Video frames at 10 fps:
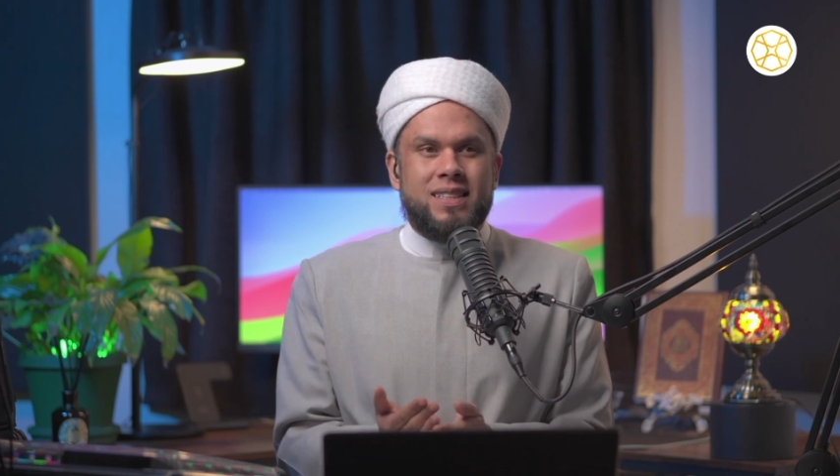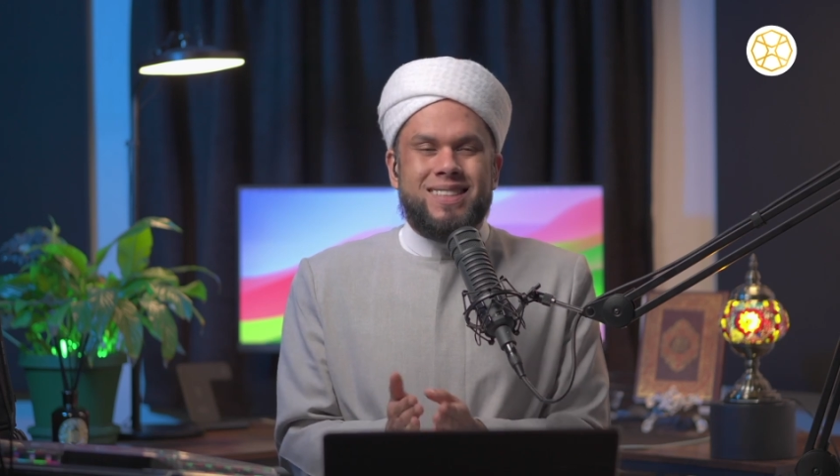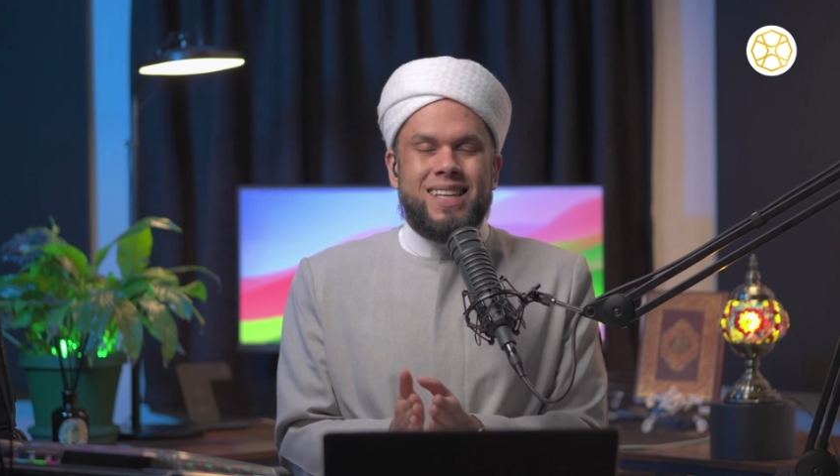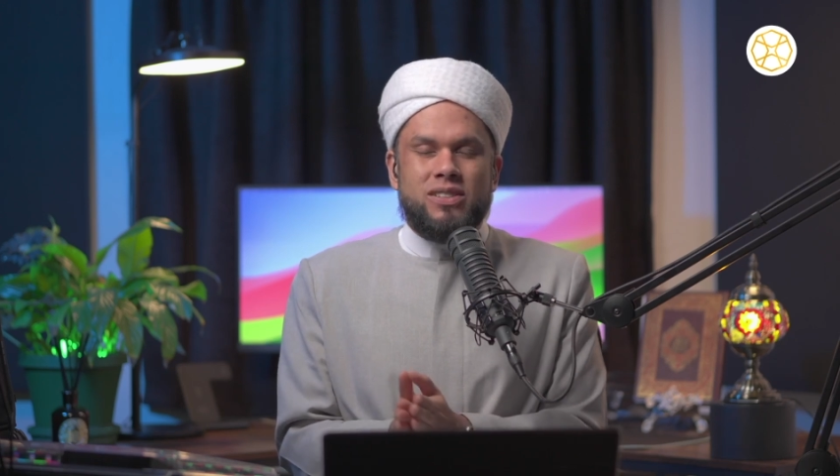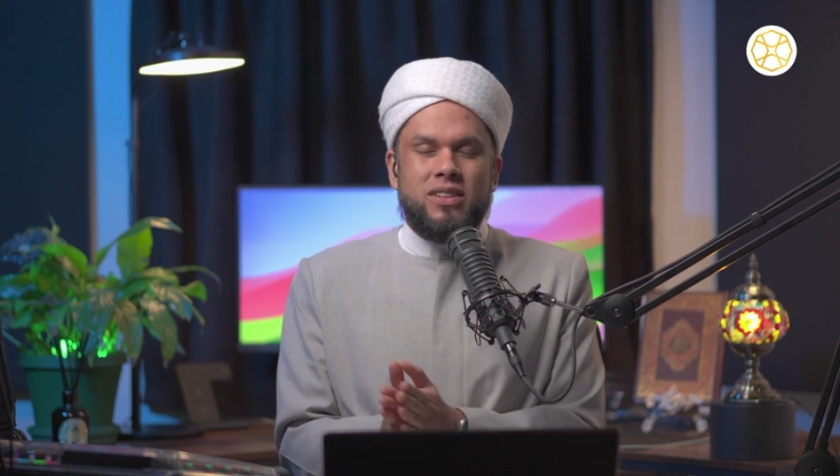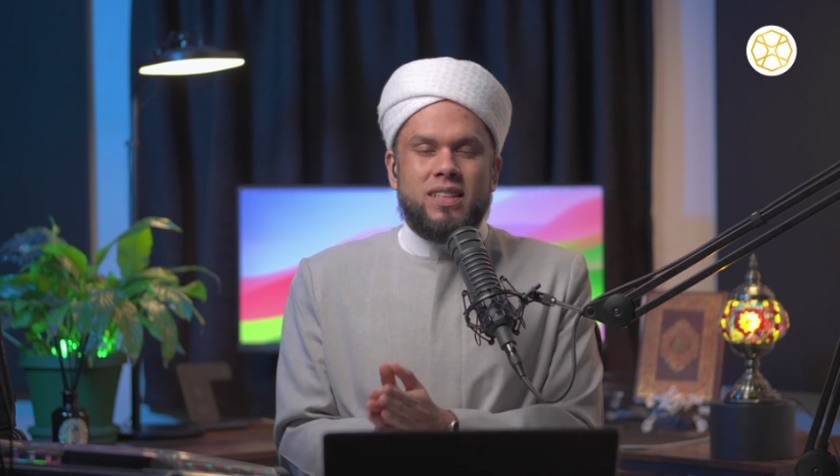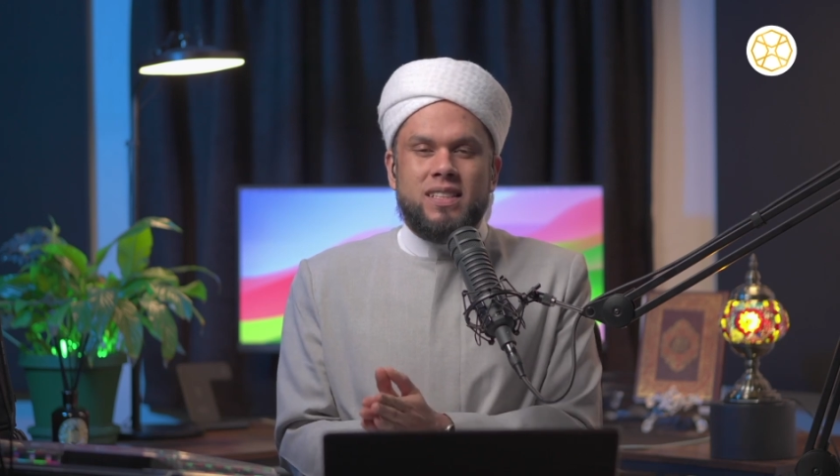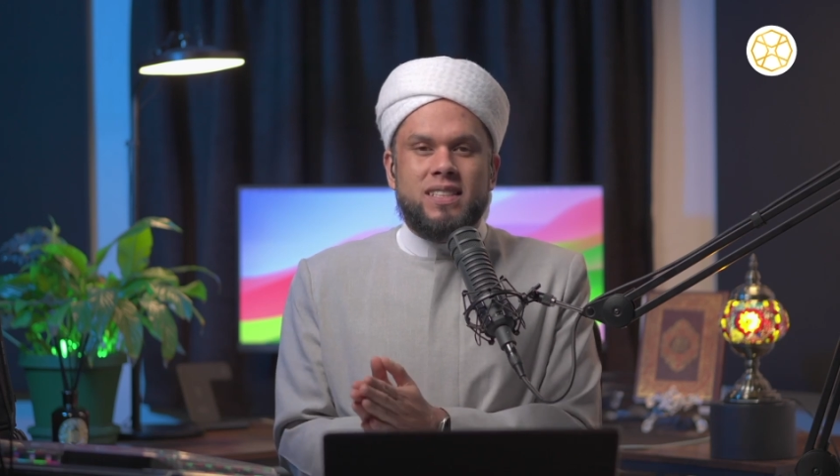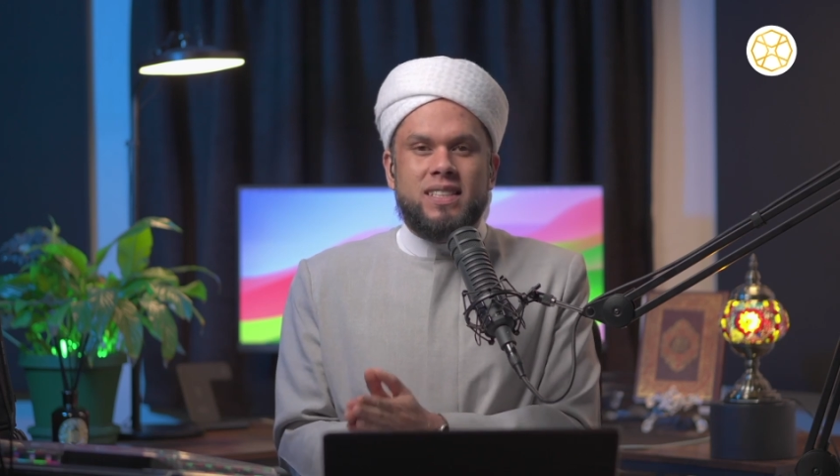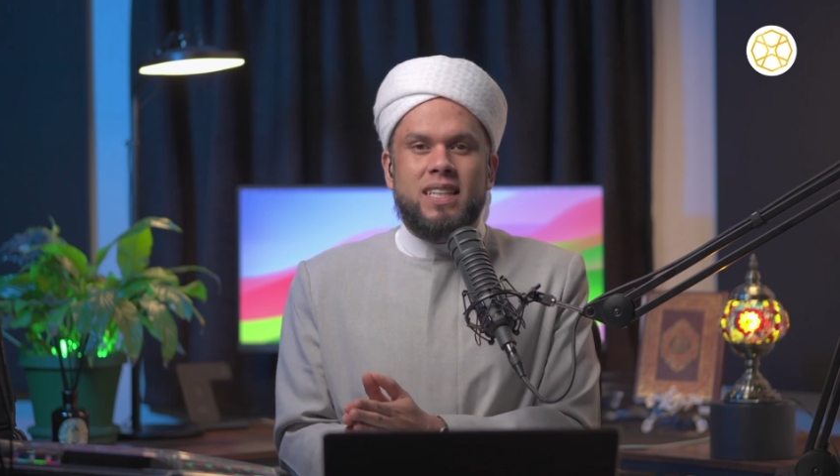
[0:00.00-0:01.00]
this does not
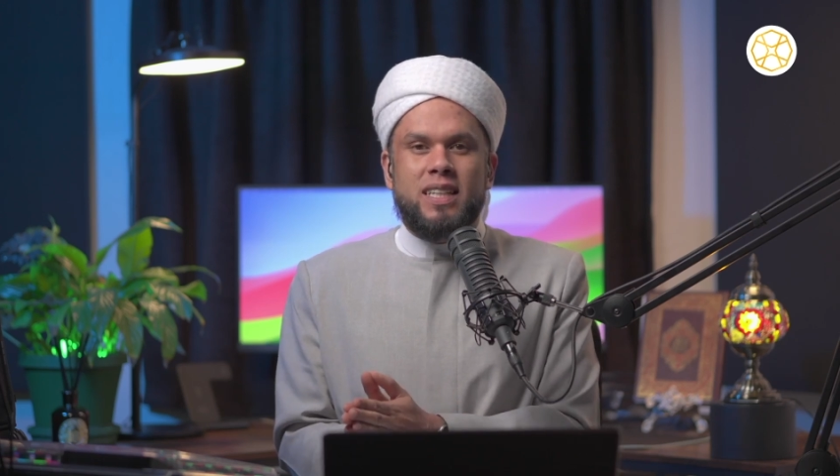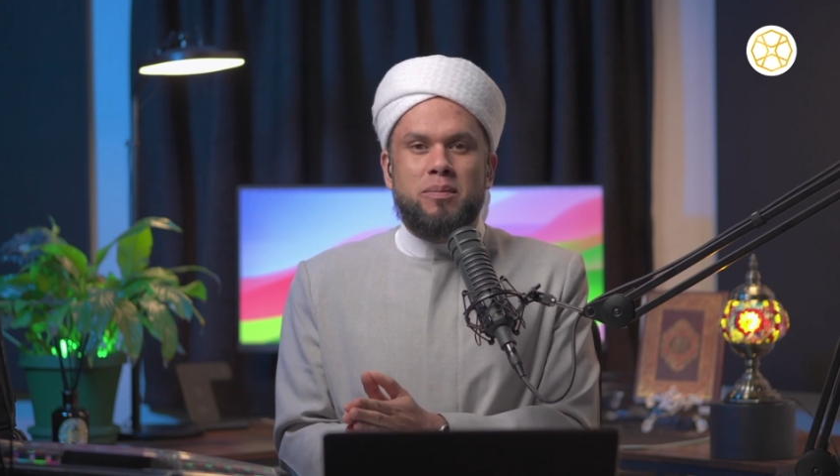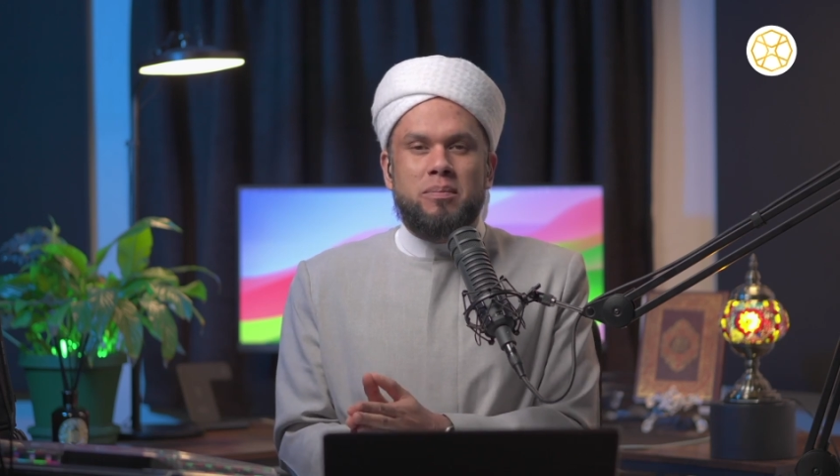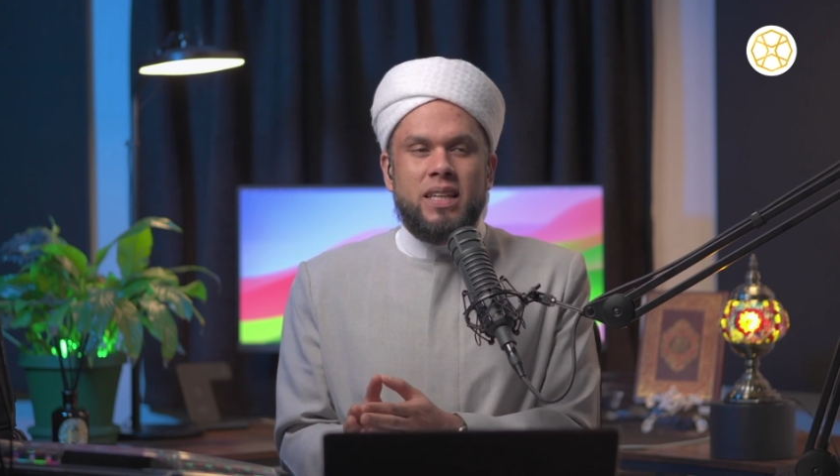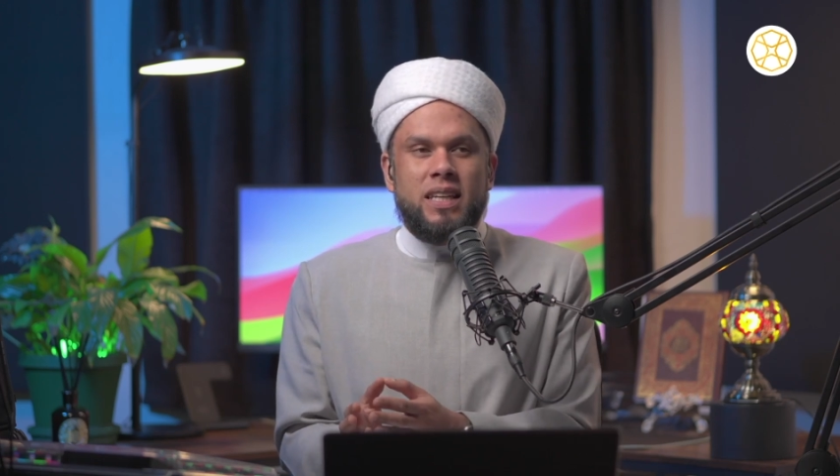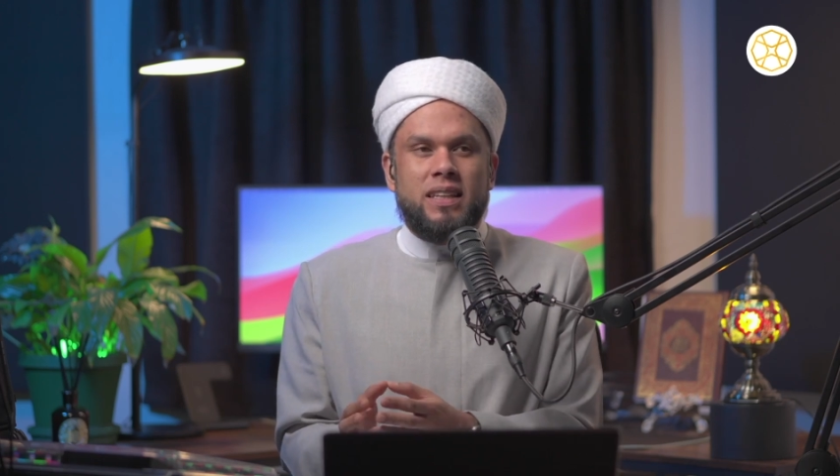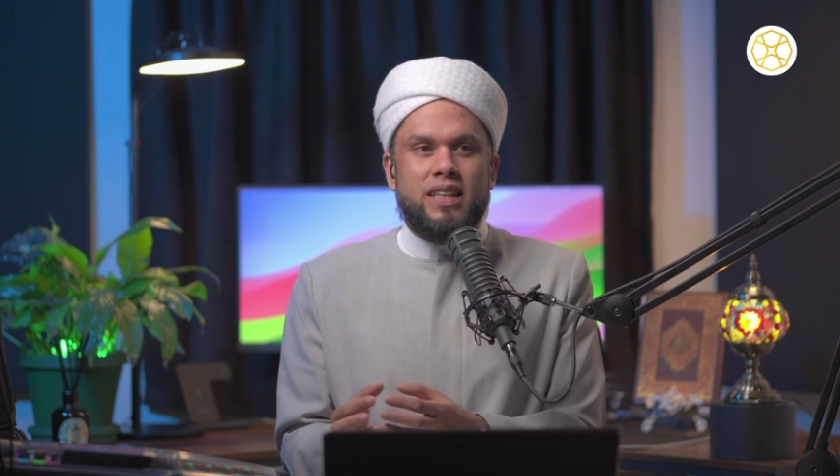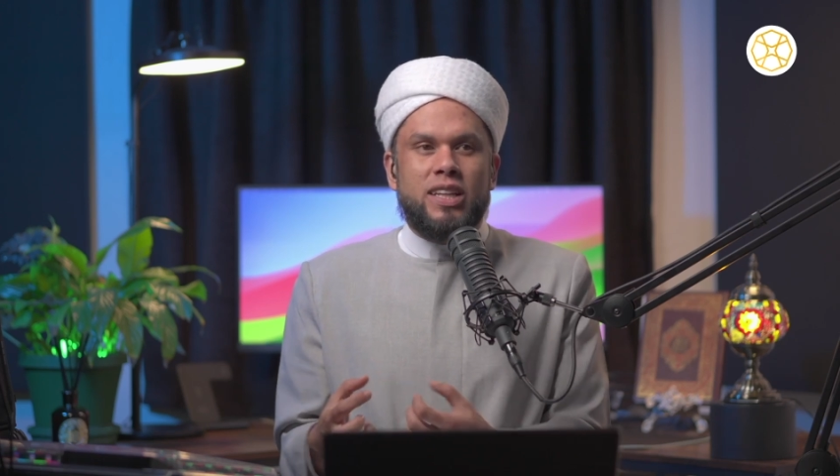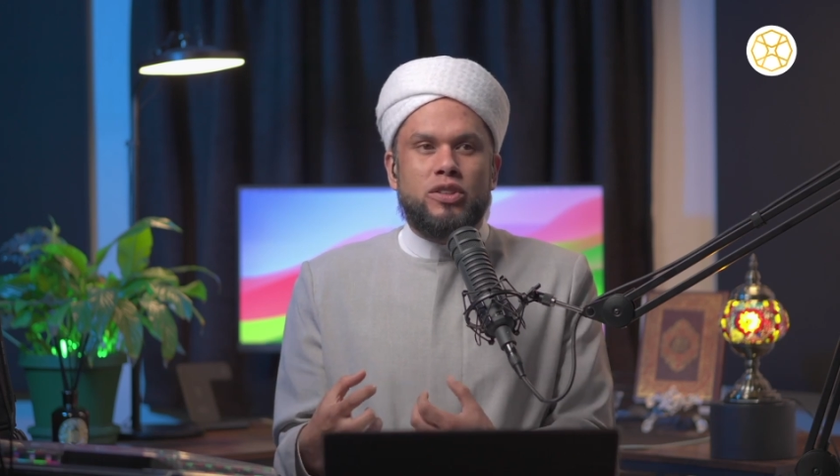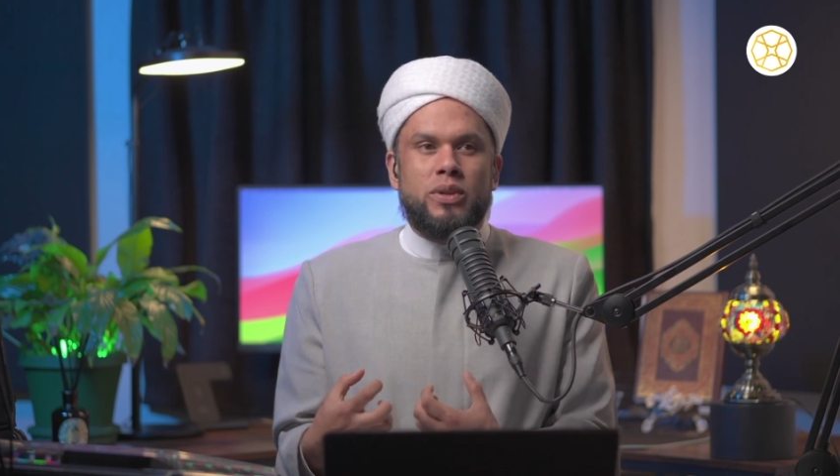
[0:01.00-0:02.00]
necessarily mean
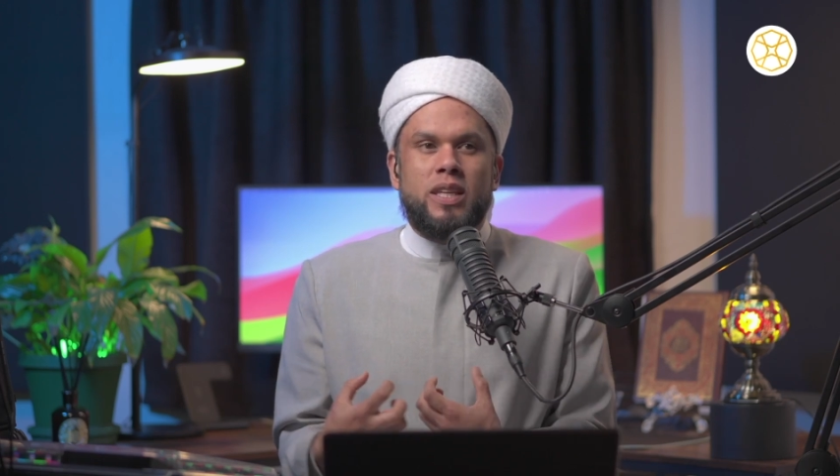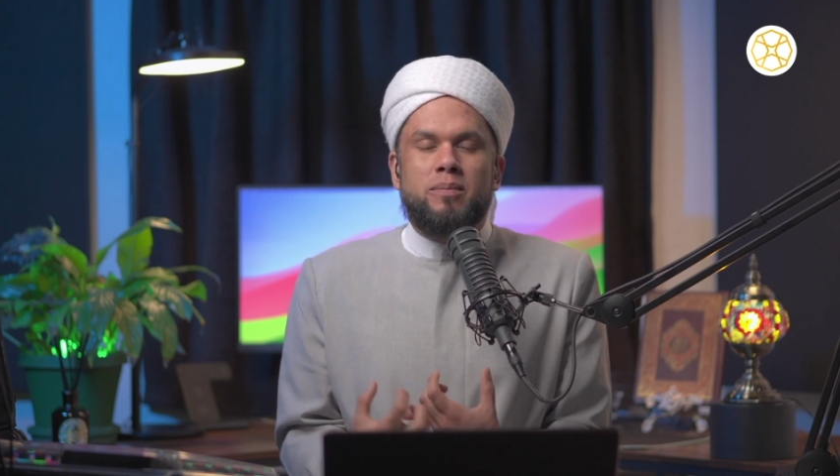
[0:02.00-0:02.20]
that your